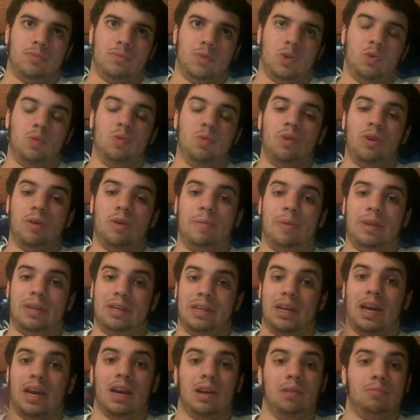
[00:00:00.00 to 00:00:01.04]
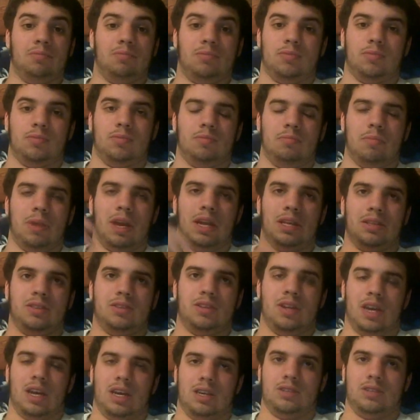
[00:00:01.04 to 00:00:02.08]
Who have been kind of
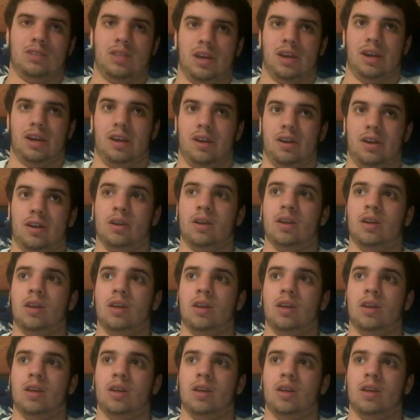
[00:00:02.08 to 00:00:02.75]
mainstays there.